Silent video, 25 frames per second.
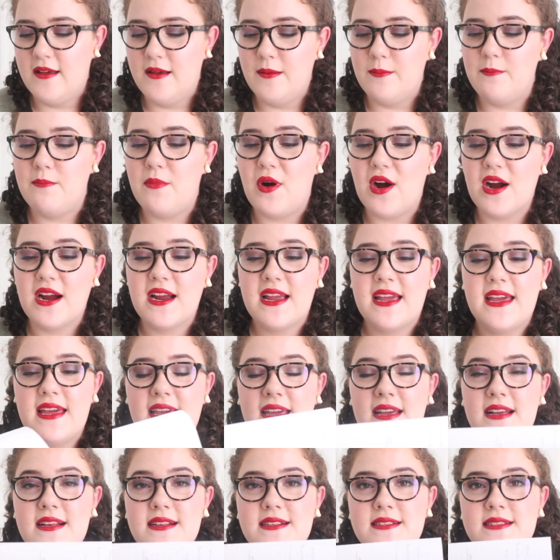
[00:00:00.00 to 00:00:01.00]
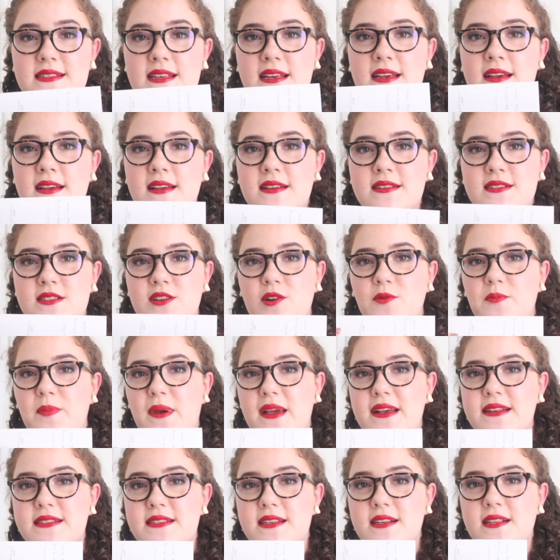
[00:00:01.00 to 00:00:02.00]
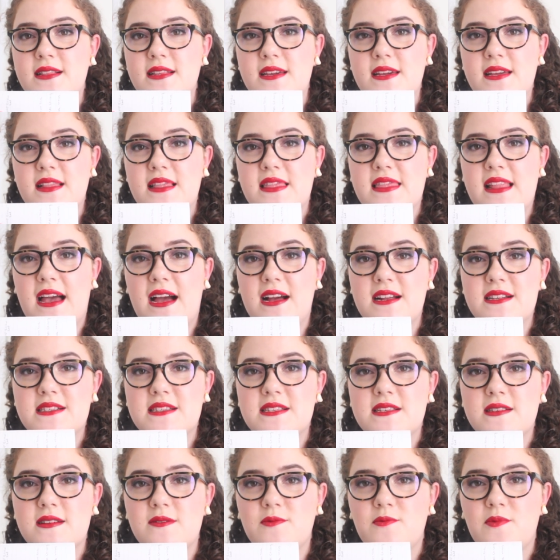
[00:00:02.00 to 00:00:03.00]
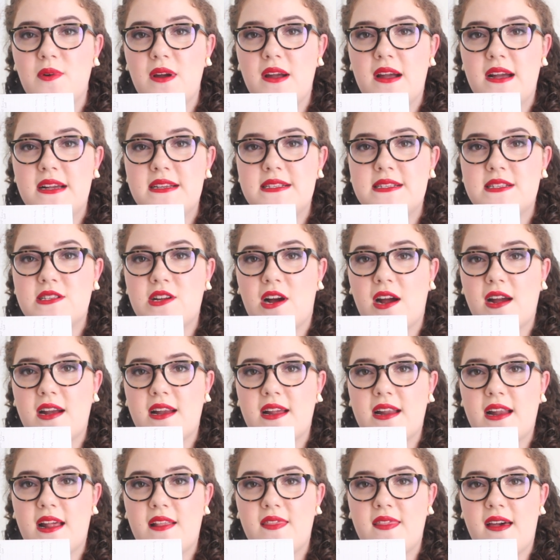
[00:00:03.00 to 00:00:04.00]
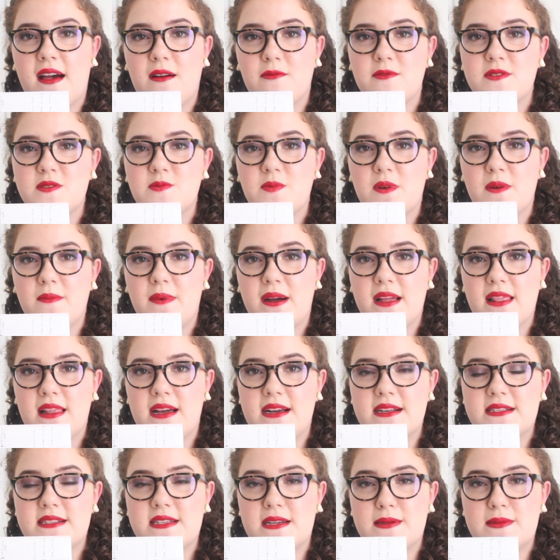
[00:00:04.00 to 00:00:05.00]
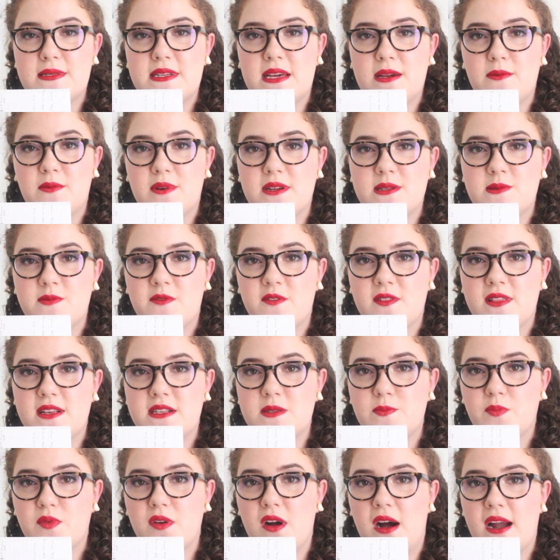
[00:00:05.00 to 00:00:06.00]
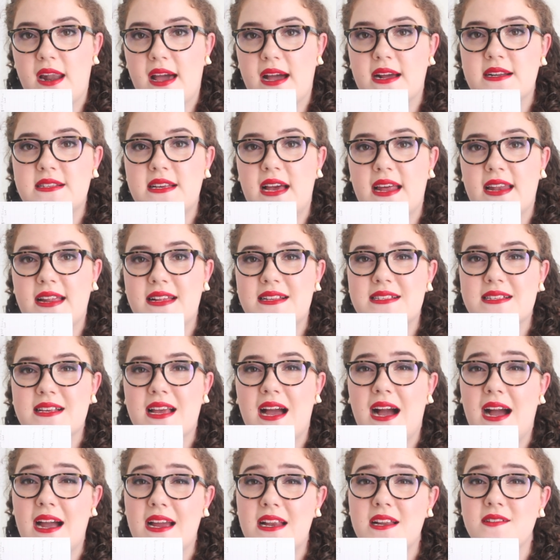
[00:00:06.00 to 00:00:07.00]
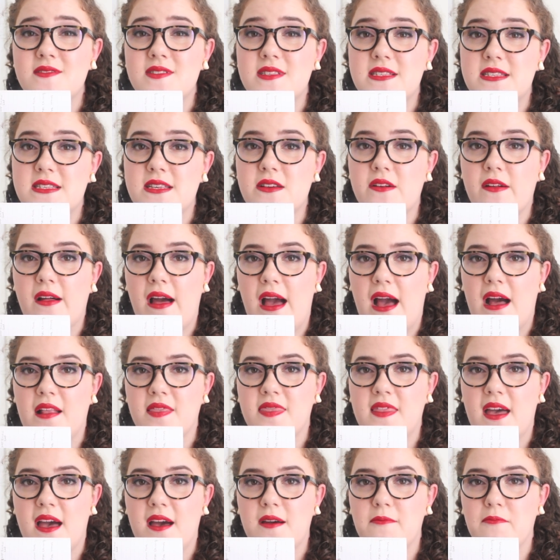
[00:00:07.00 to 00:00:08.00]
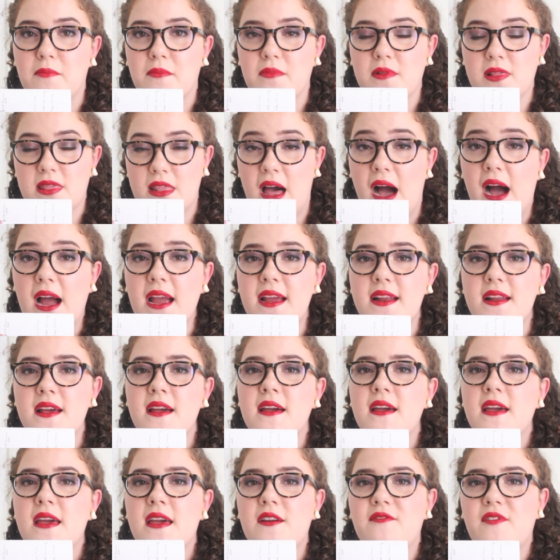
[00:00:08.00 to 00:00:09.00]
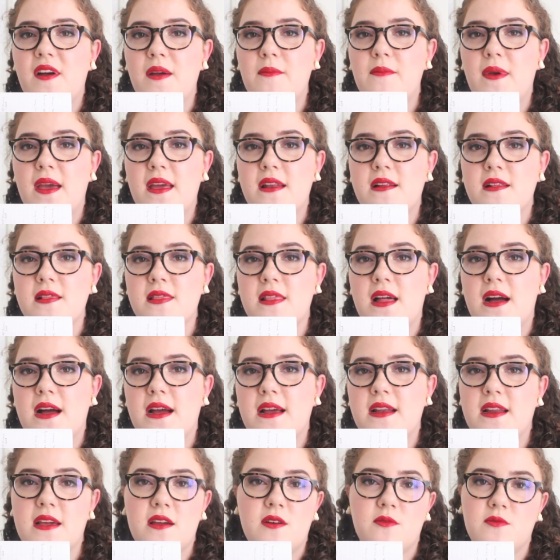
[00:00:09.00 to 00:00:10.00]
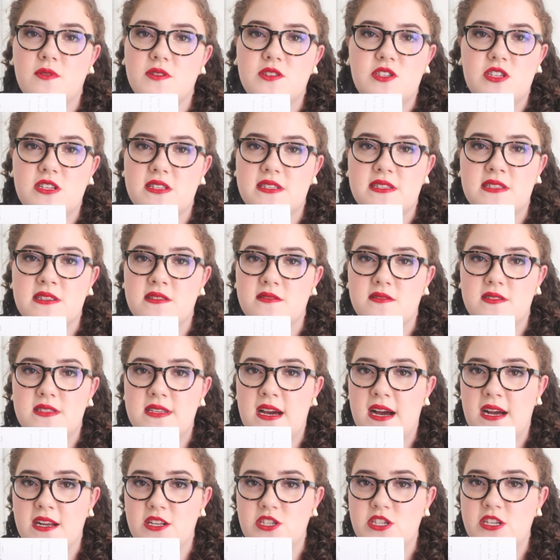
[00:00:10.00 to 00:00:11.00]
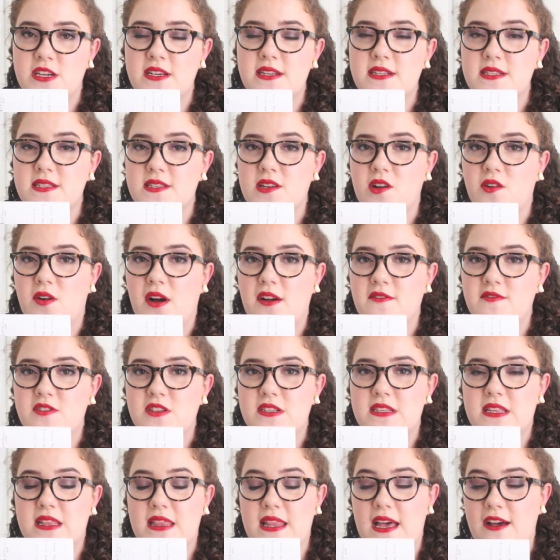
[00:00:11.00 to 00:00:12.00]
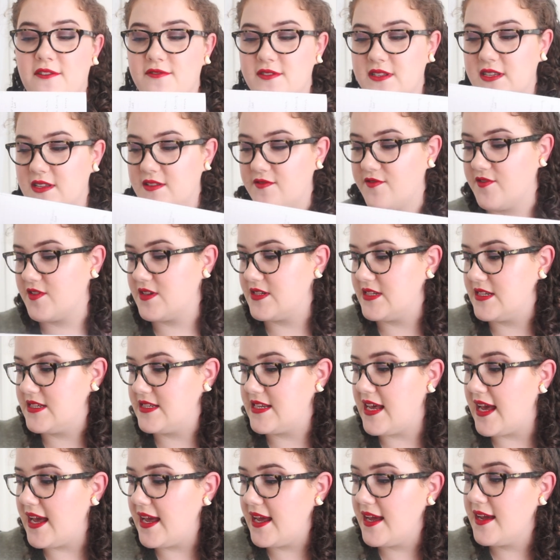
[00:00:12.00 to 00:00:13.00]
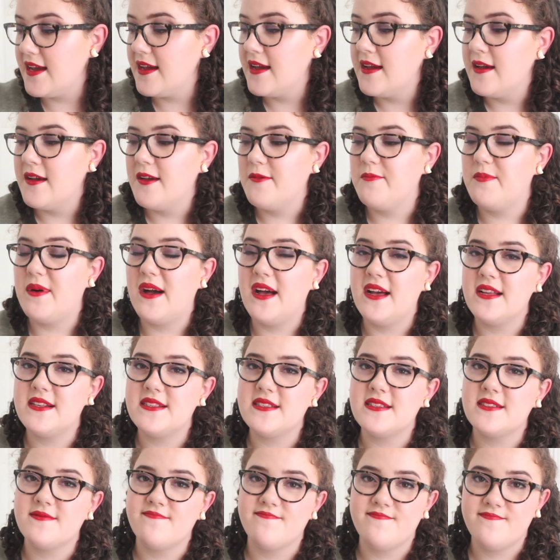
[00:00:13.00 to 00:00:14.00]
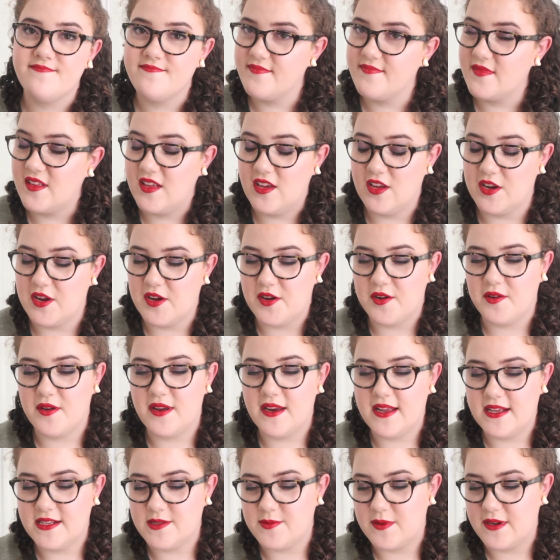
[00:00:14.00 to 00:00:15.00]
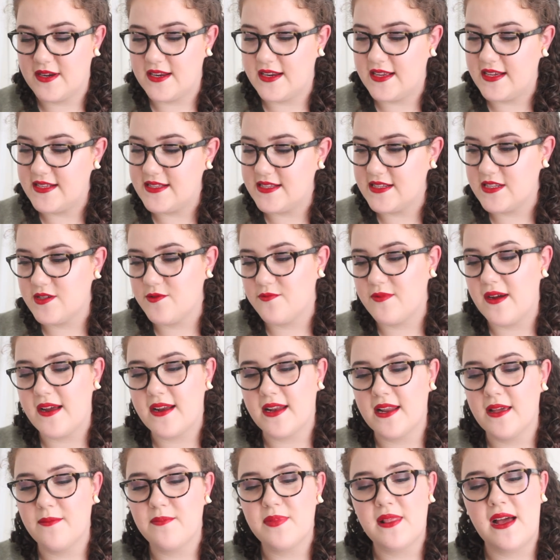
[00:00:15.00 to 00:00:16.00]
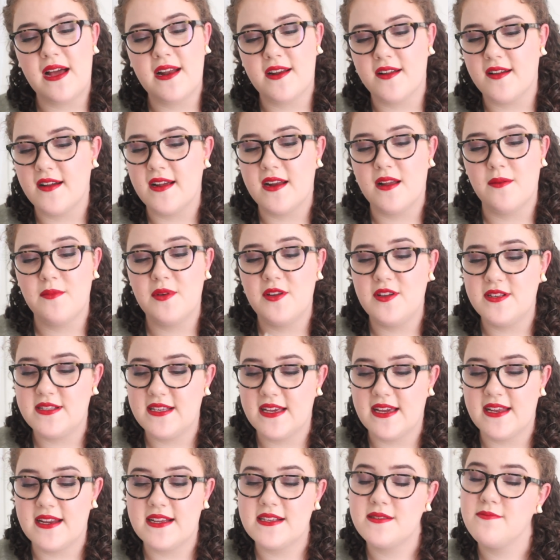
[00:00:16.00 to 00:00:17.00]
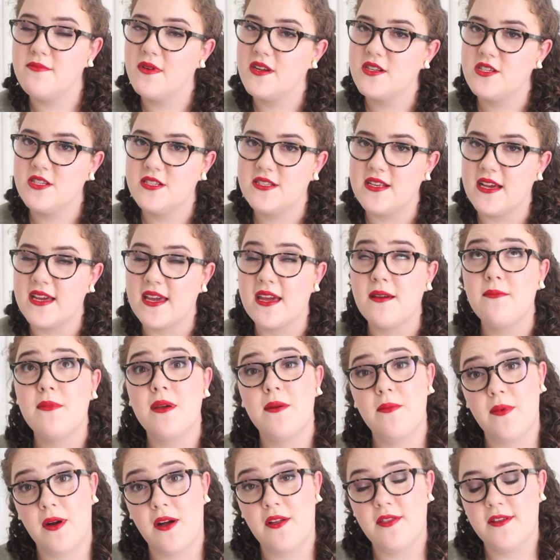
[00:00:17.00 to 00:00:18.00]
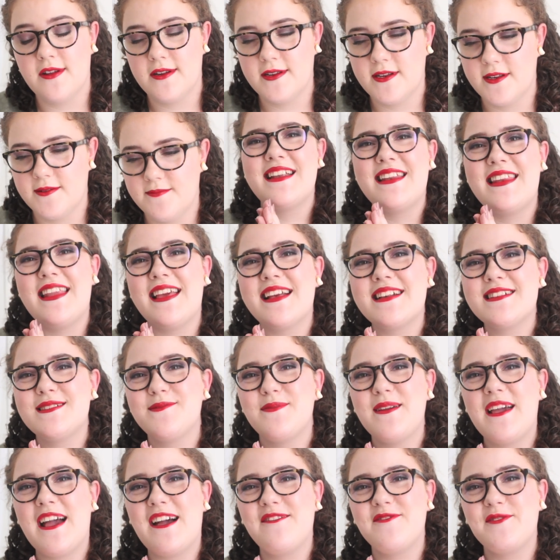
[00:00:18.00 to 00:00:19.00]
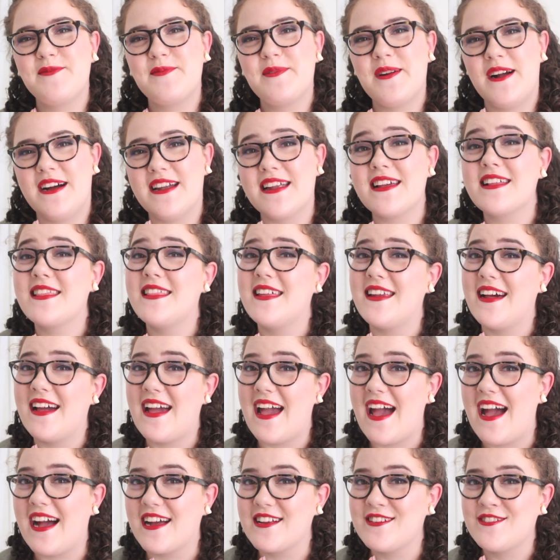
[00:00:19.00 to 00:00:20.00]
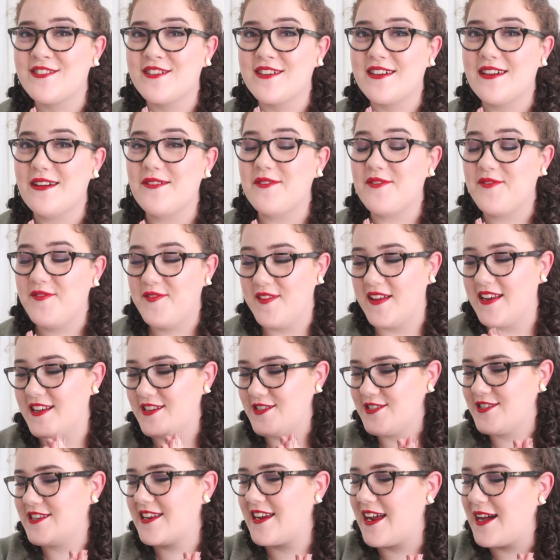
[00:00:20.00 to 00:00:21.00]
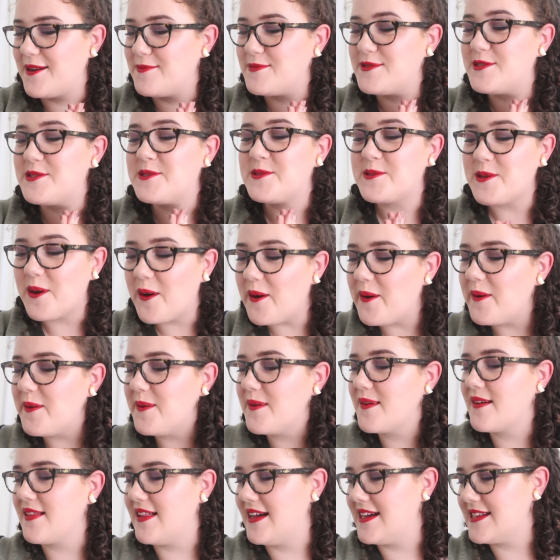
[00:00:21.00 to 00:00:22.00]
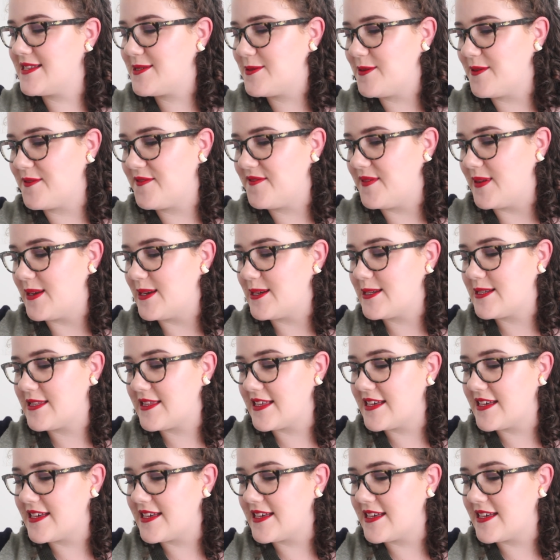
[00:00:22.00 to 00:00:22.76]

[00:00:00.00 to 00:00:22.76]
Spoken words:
markings. So basically that's where I started and that was where my last update was for this product, and it's kind of still at that line. If I made a line, it would just touch it, so I've just left it for today. But you know, it is what it is. It's a red lip liner and I'm using it as much as I can be bothered. Next we have a product that I actually finished and I'm so glad to have finished